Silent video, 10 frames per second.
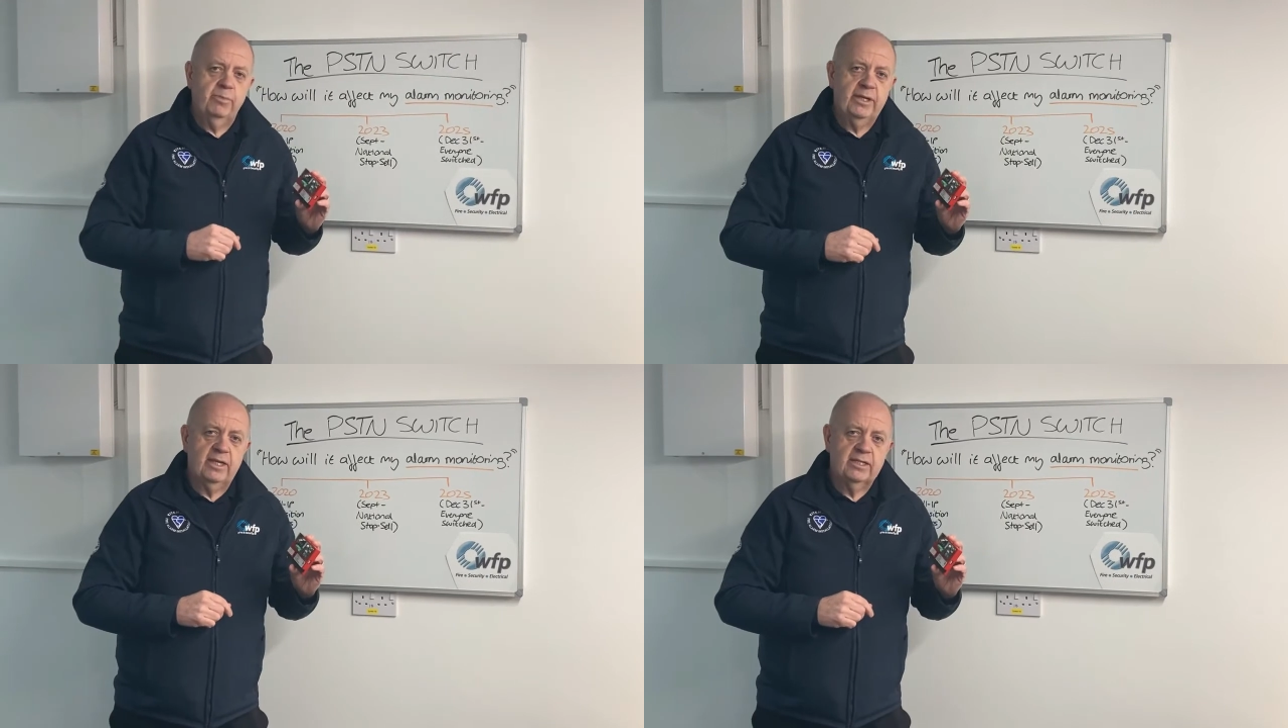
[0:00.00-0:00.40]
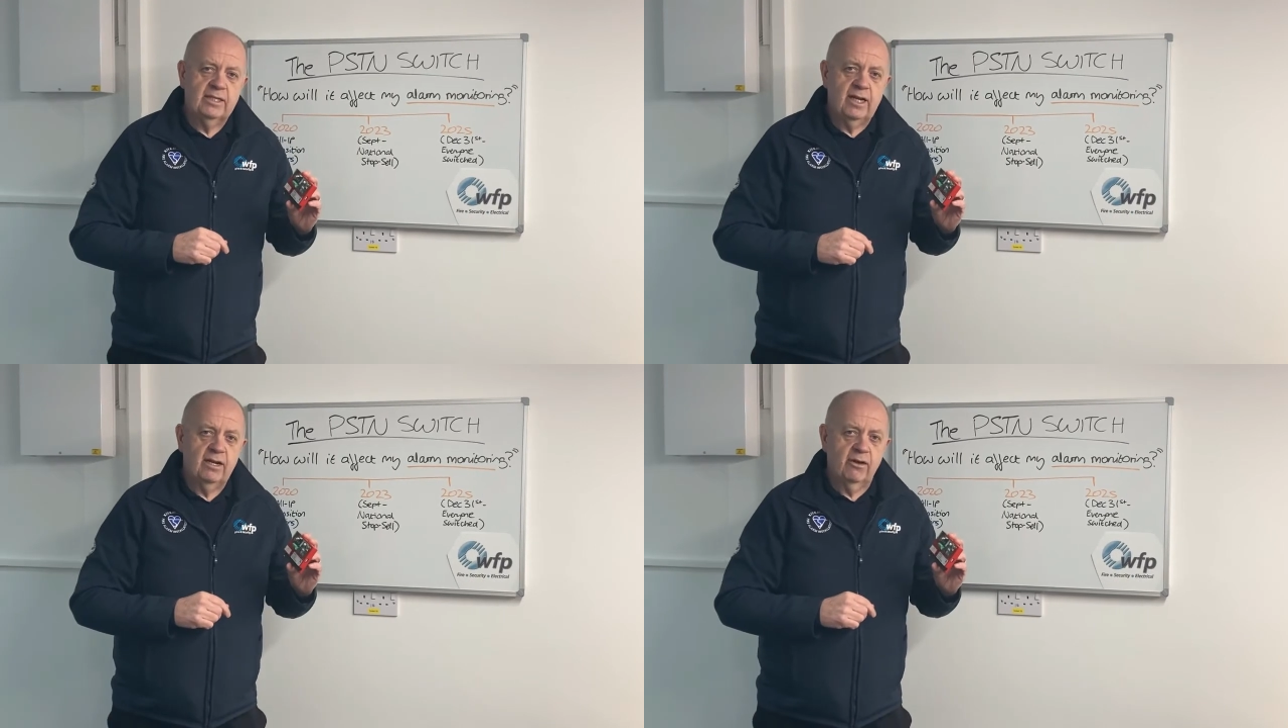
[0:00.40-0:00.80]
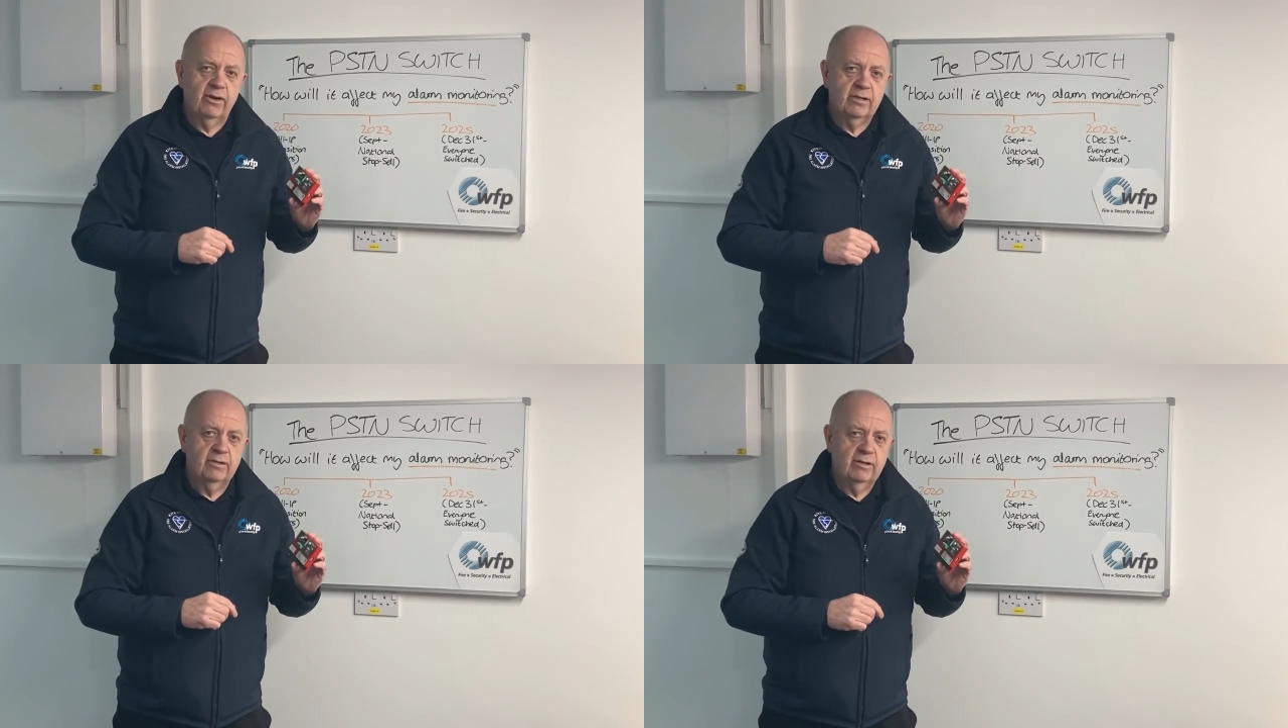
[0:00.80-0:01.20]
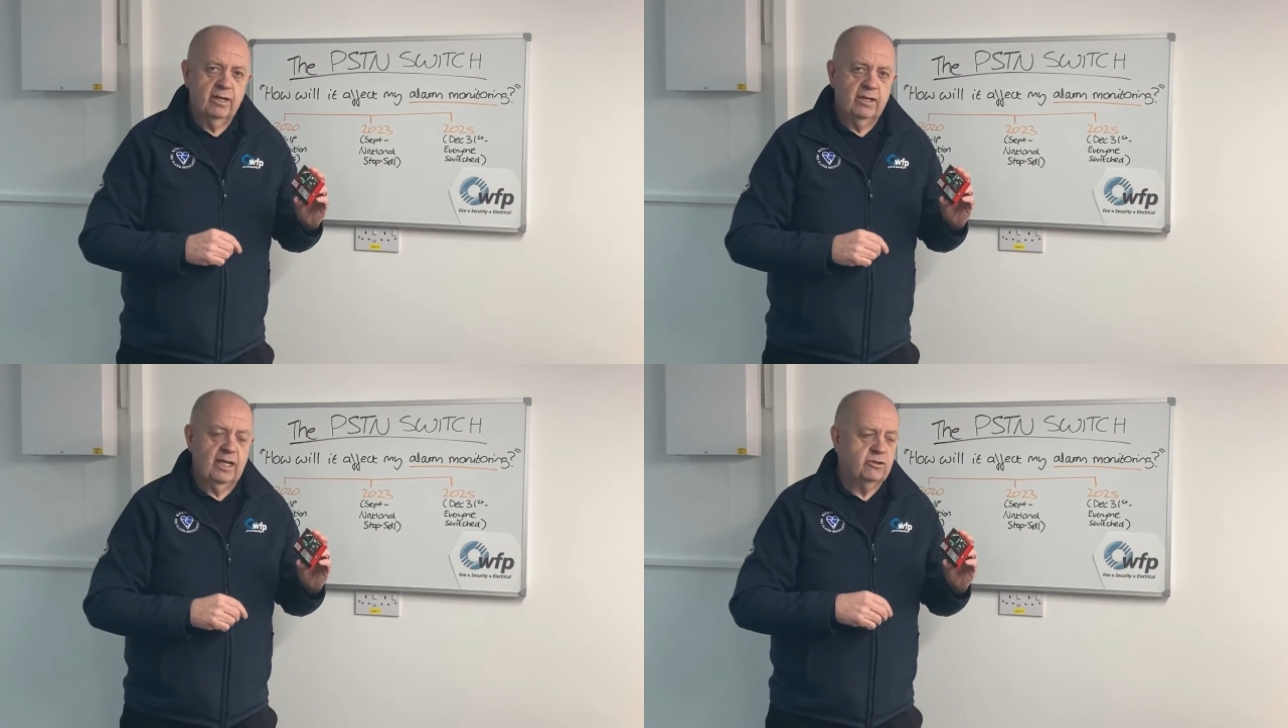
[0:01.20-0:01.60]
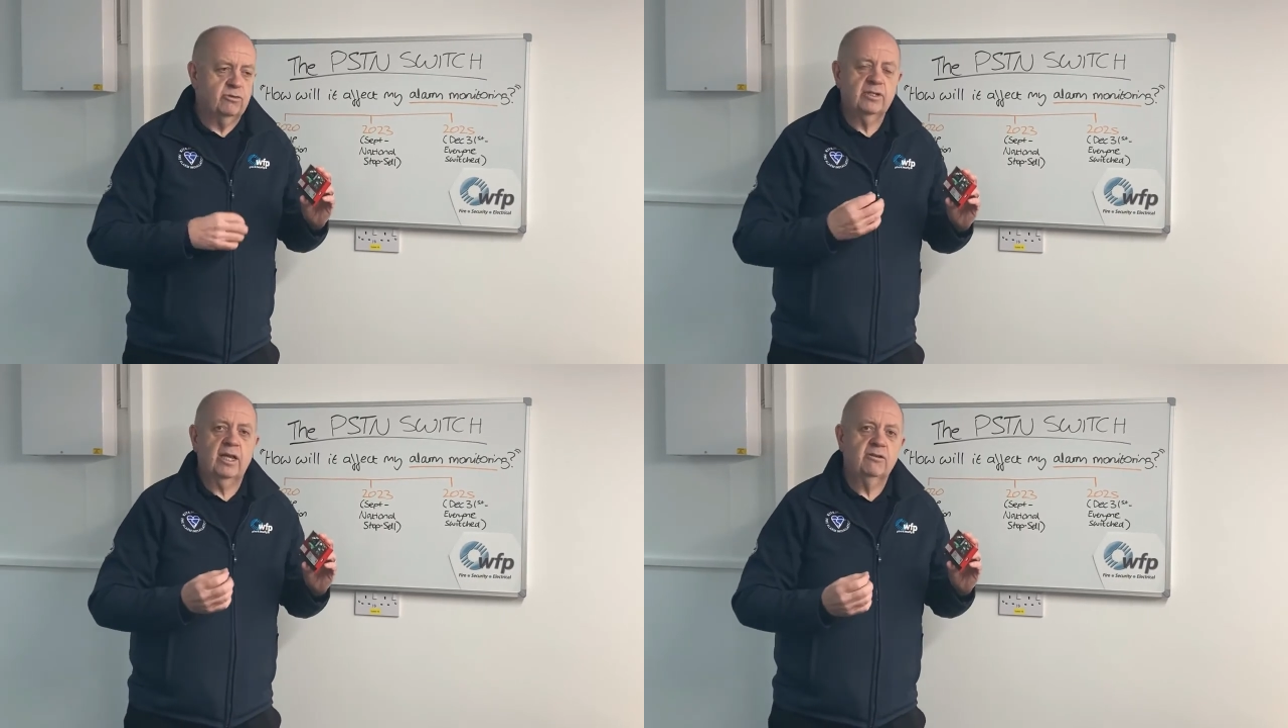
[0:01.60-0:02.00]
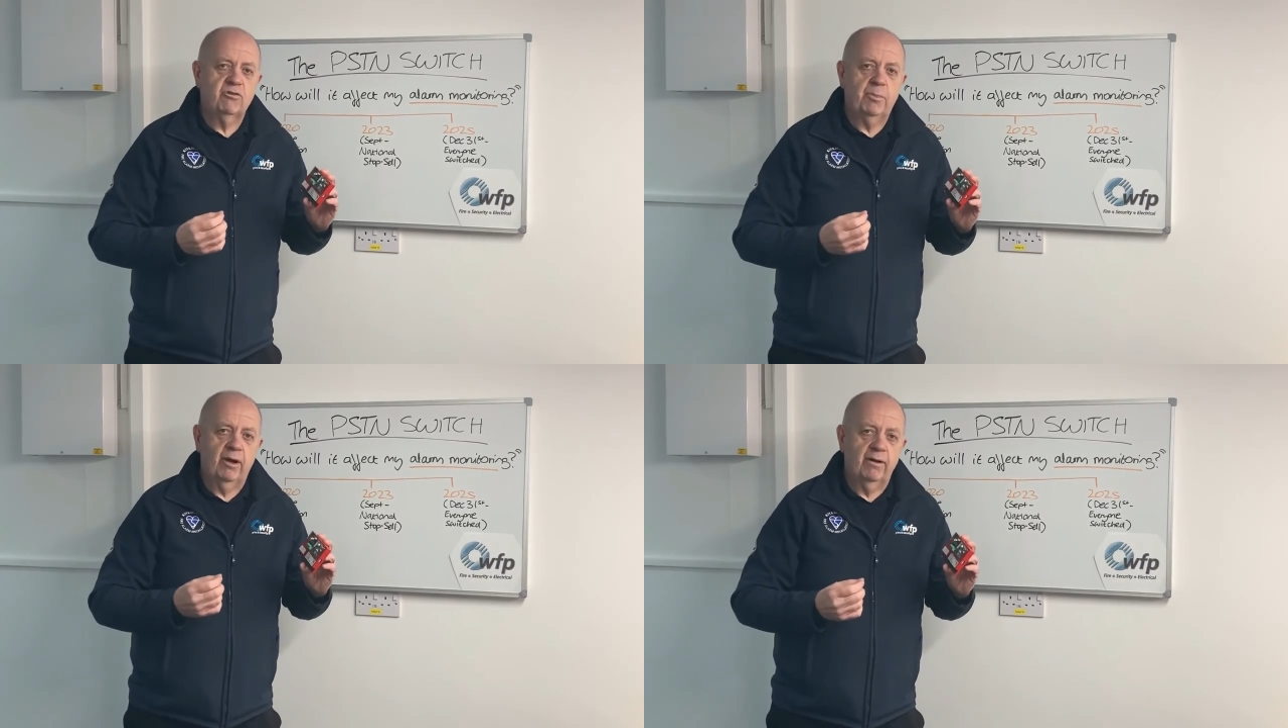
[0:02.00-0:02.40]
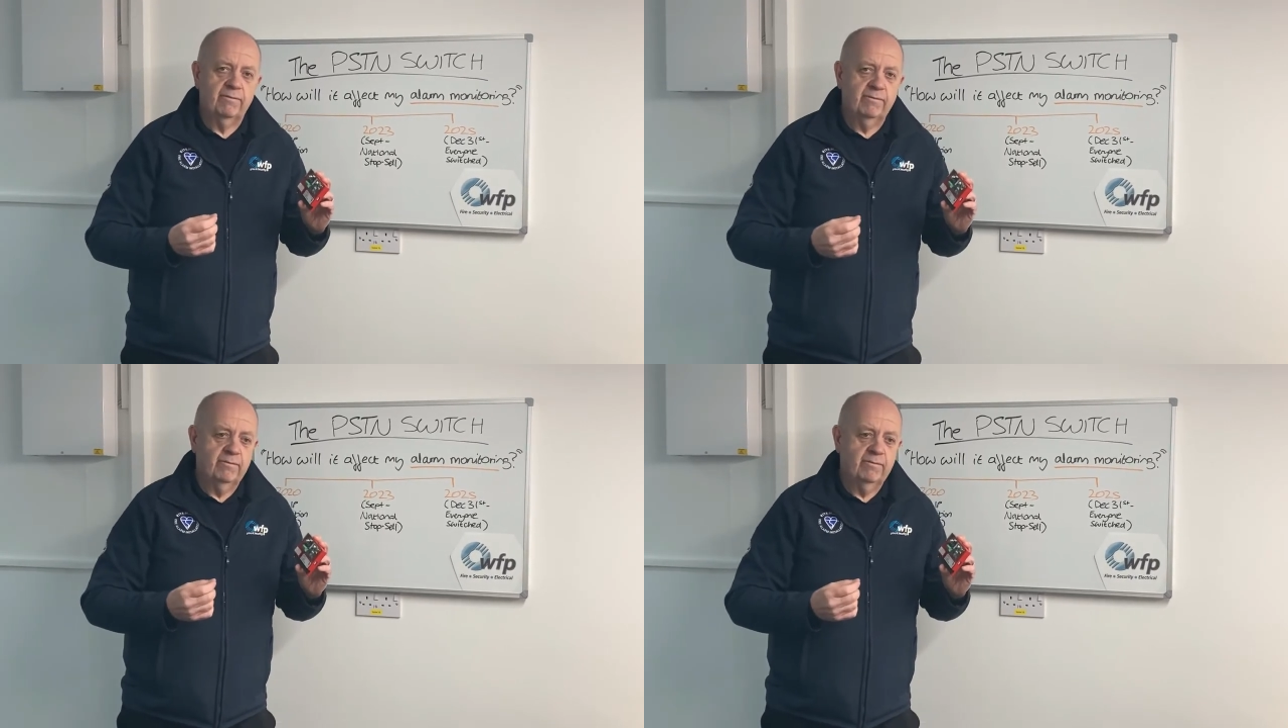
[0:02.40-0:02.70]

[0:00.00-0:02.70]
PSTN line, and that's your secondary path.